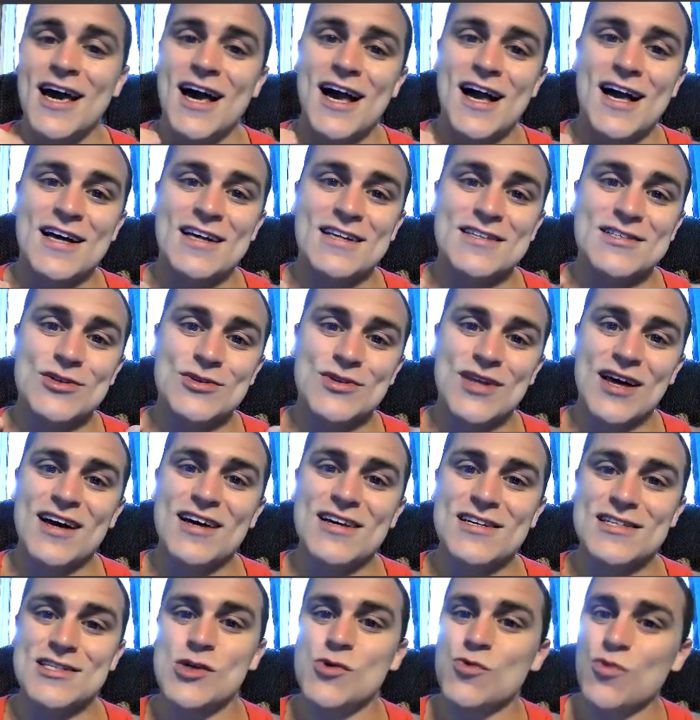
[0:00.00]
And so
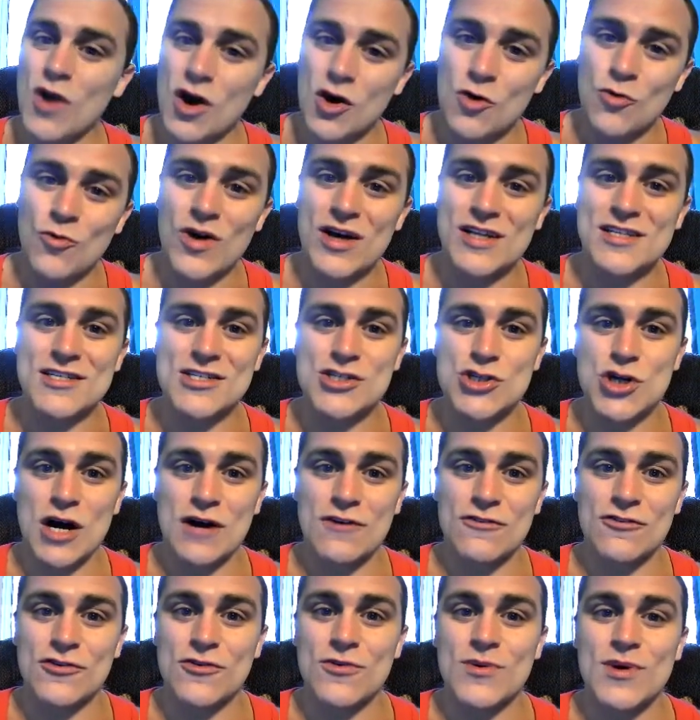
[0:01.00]
that is the wrong way to
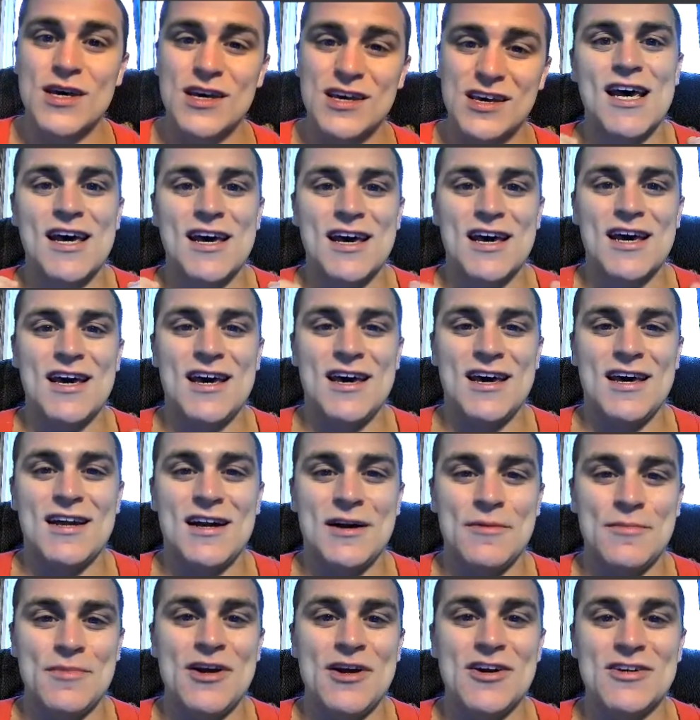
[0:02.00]
travel.
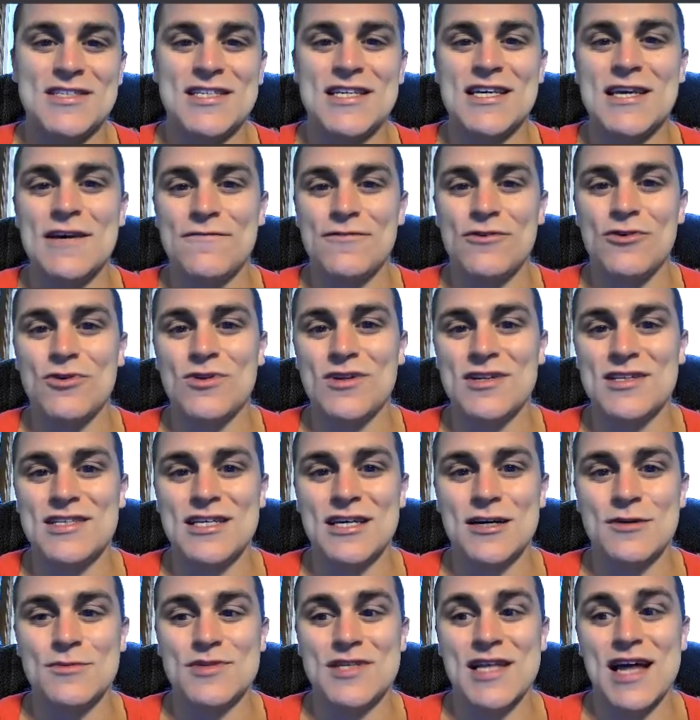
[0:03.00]
And I'm here to give you the
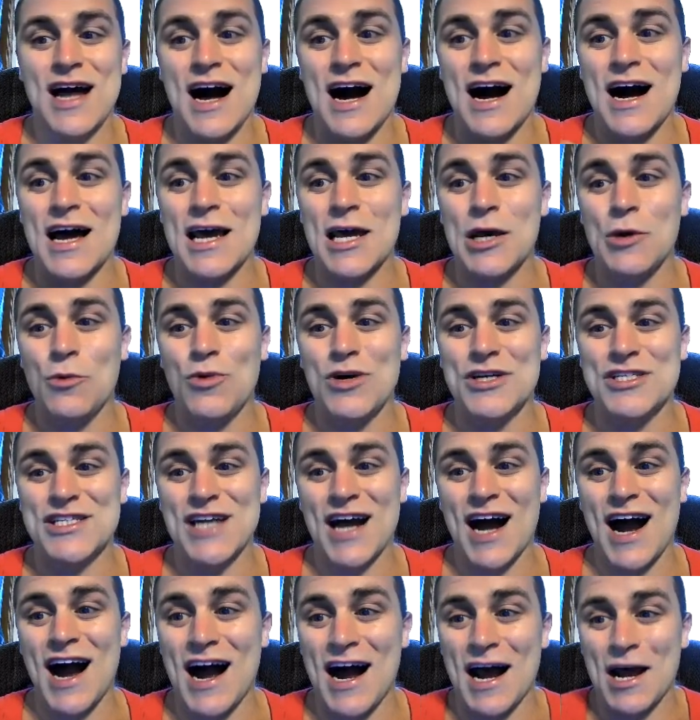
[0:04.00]
tips that I wish
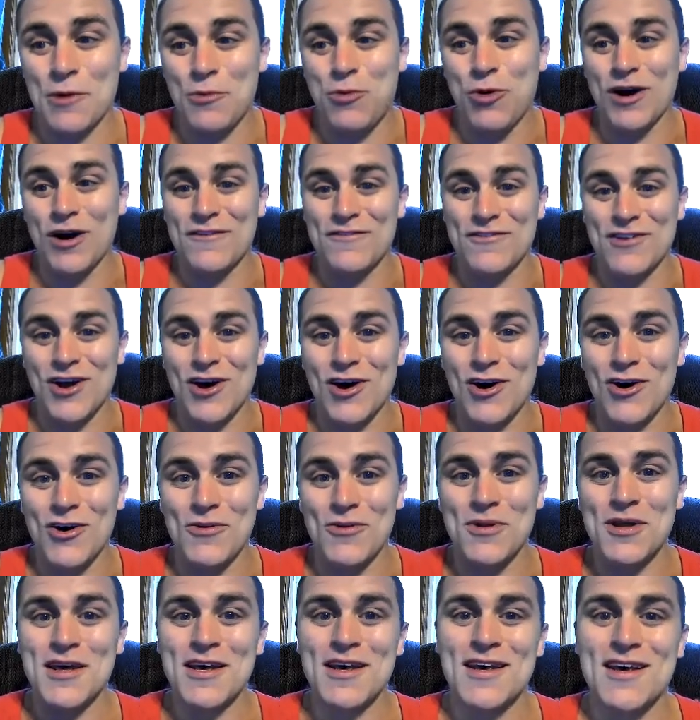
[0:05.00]
I would have
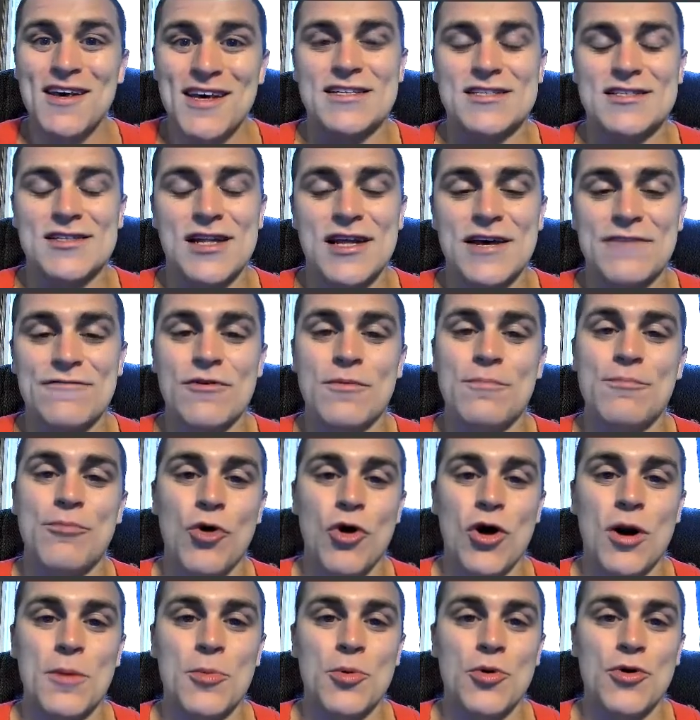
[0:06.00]
known and to live in
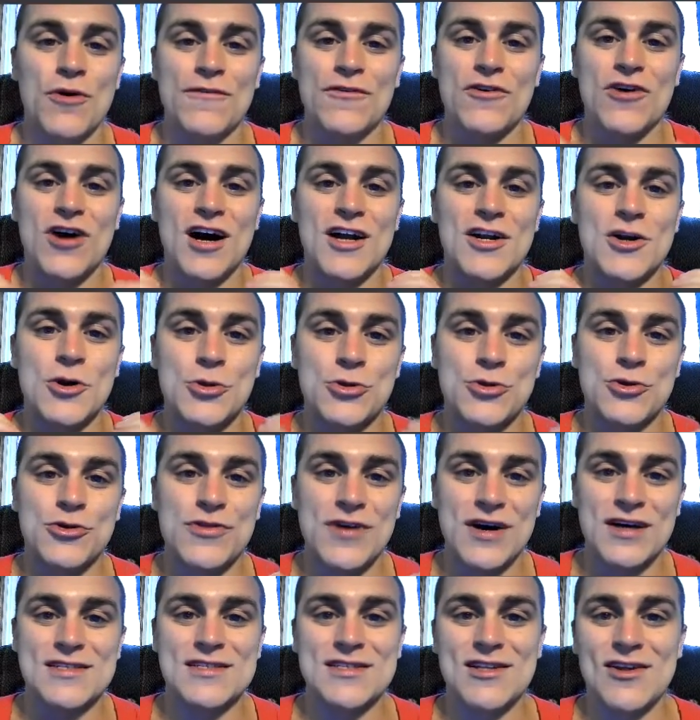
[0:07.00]
Bora Bora for under three
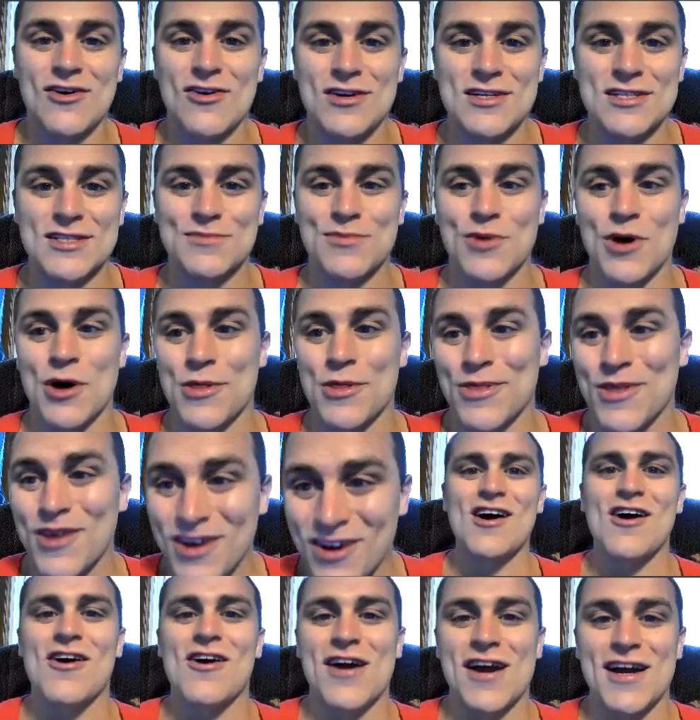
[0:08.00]
thousand dollars a month.
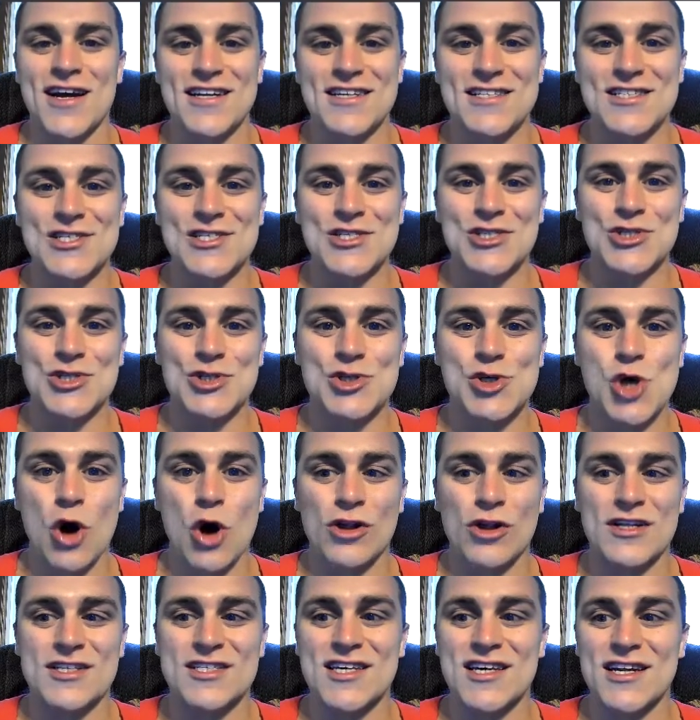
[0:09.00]
All right,
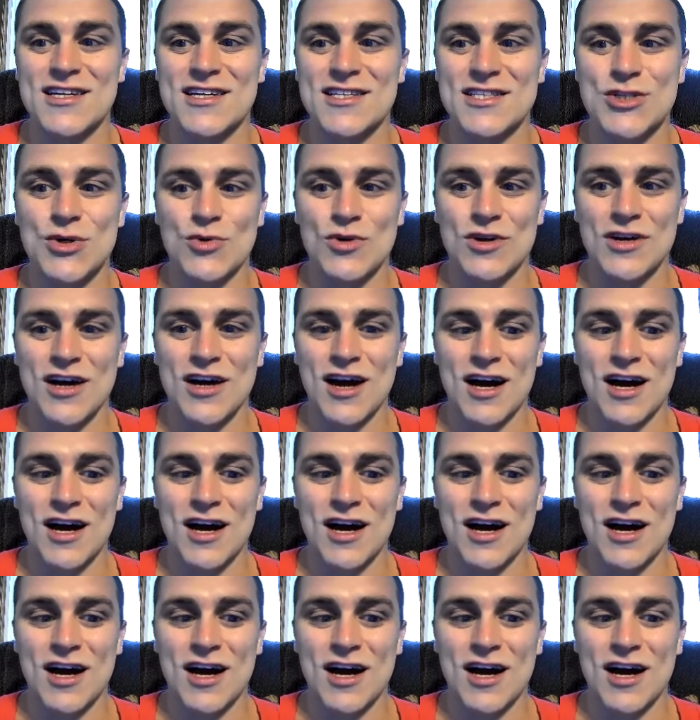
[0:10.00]
so let's get into it,